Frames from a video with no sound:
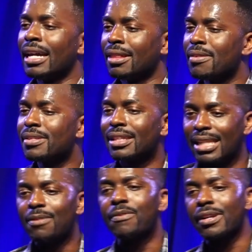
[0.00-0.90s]
There is a
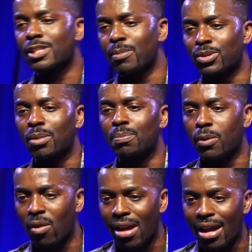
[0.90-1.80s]
difference between
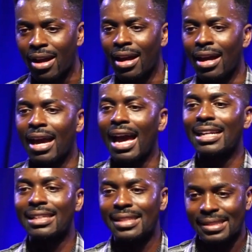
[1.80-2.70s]
prayer and
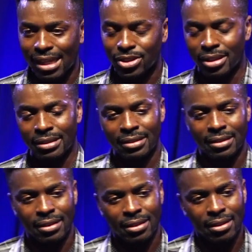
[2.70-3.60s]
intercession.
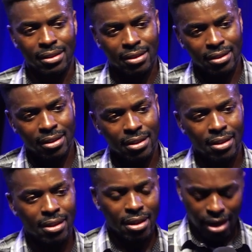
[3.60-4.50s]

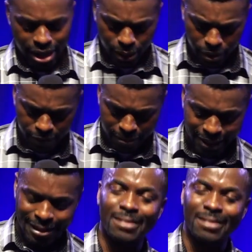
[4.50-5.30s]
Are you with me?